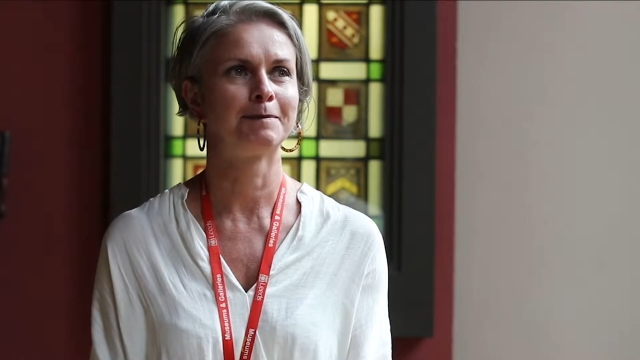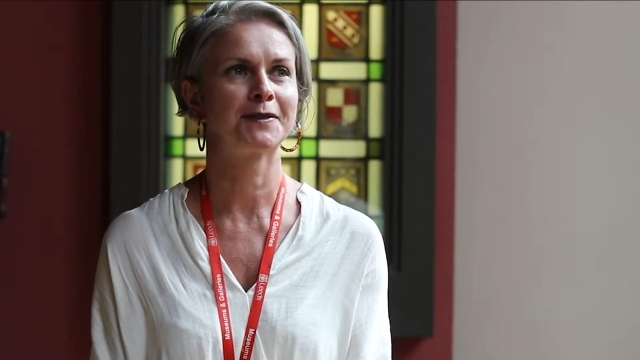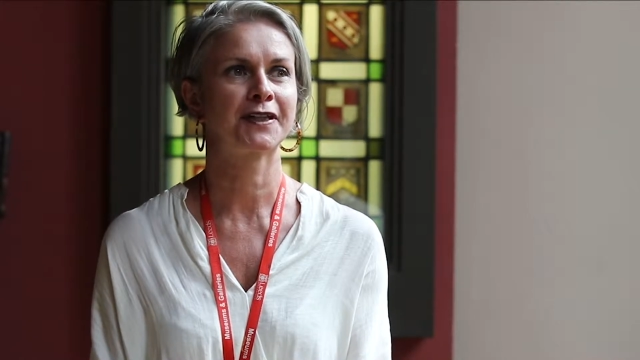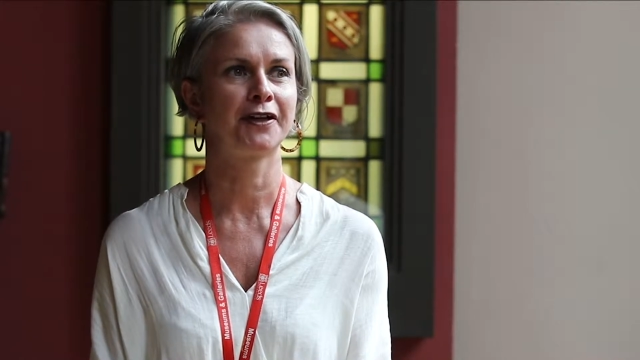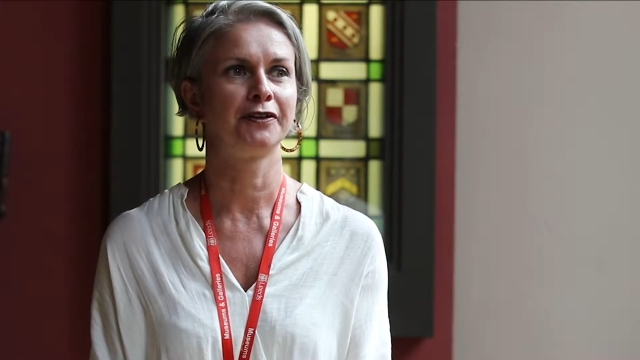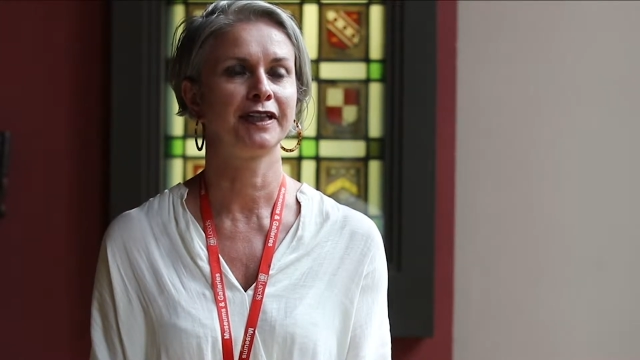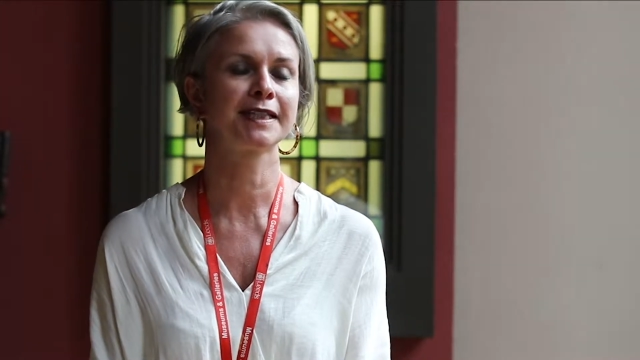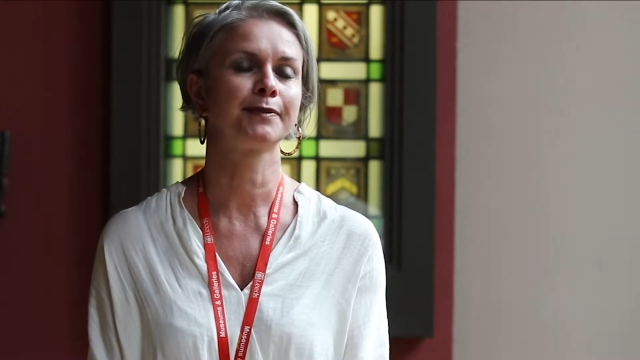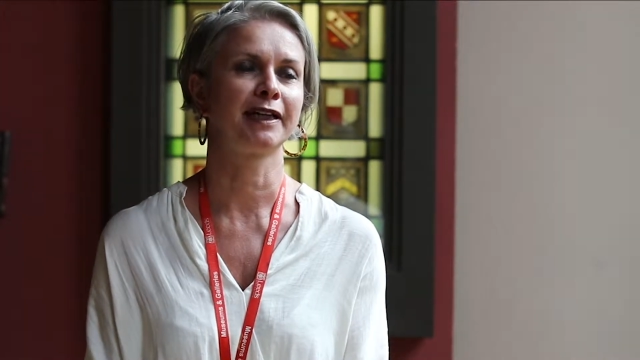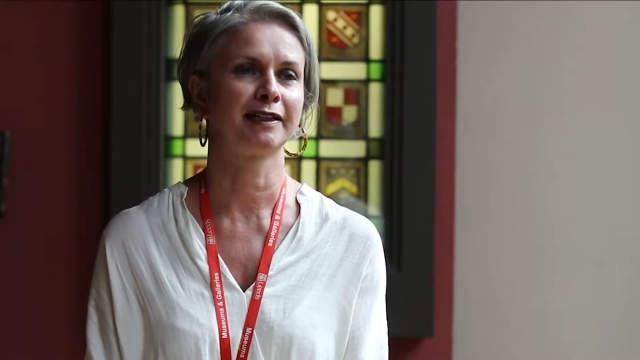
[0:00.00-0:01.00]
So
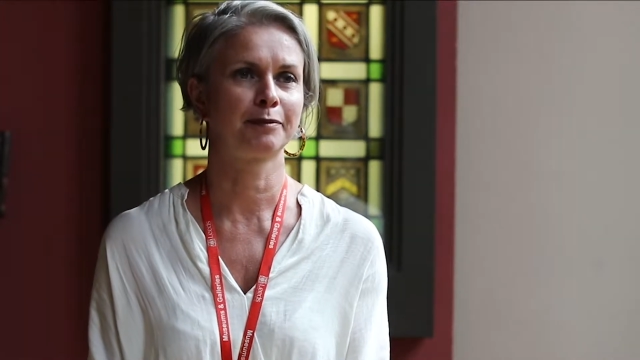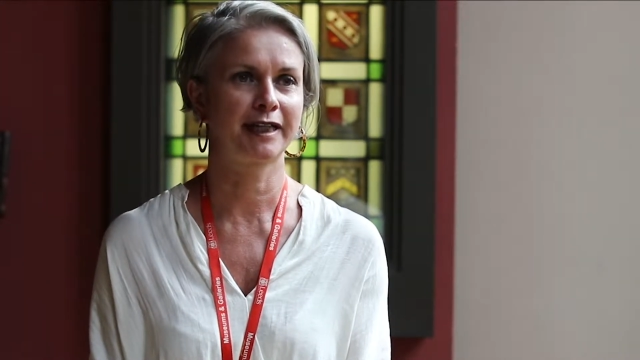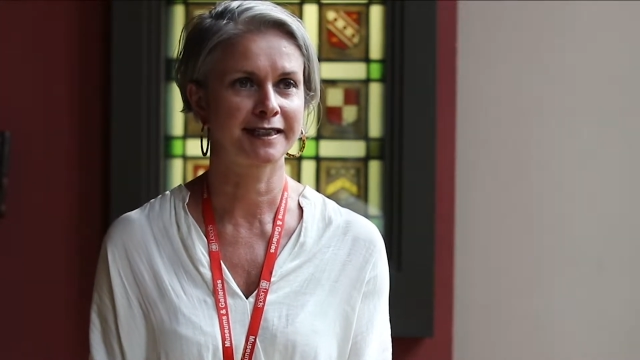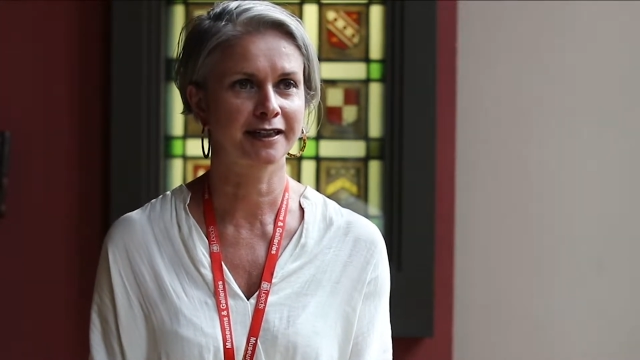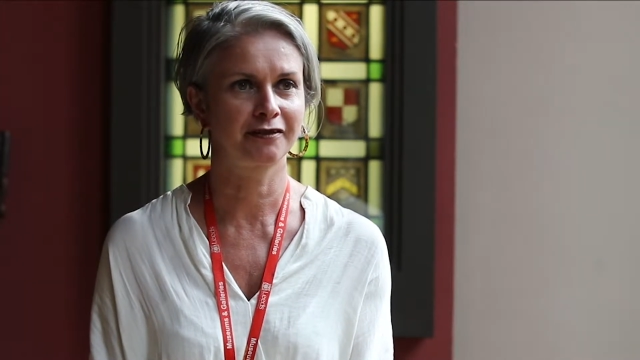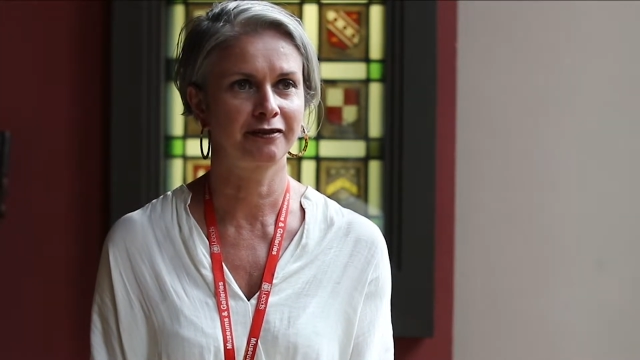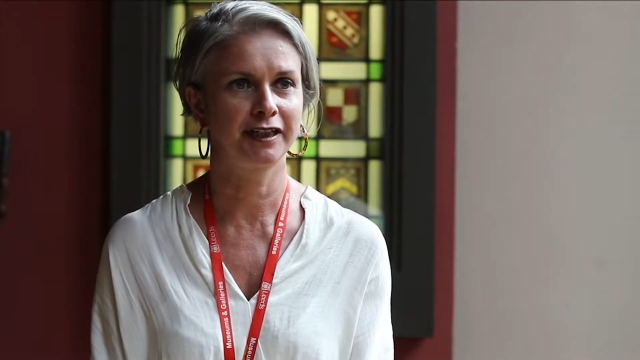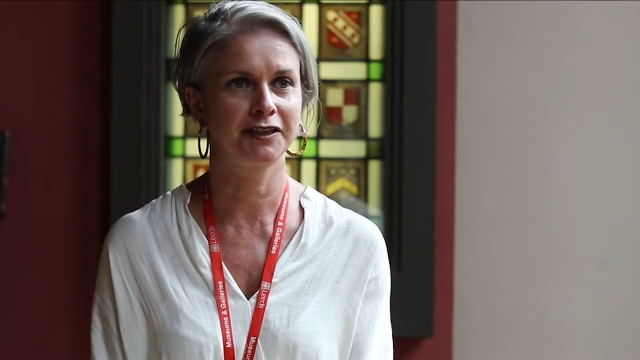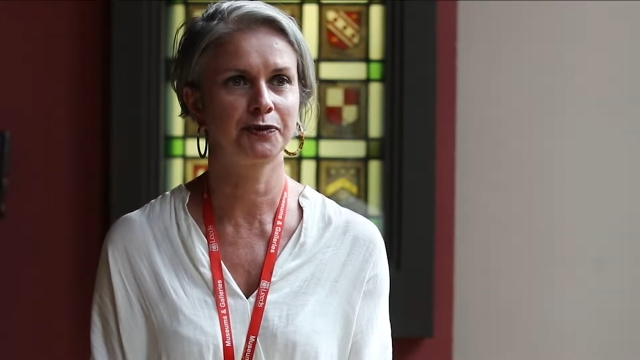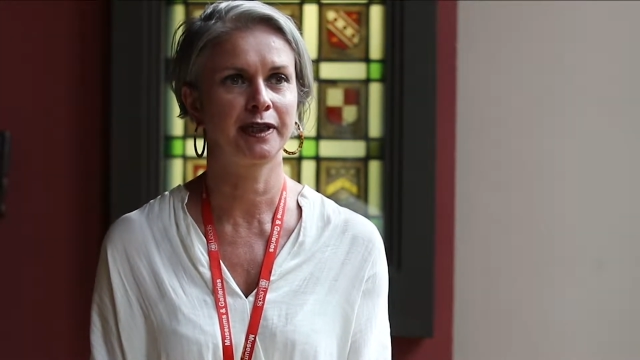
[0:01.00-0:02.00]
yes, we had press coverage,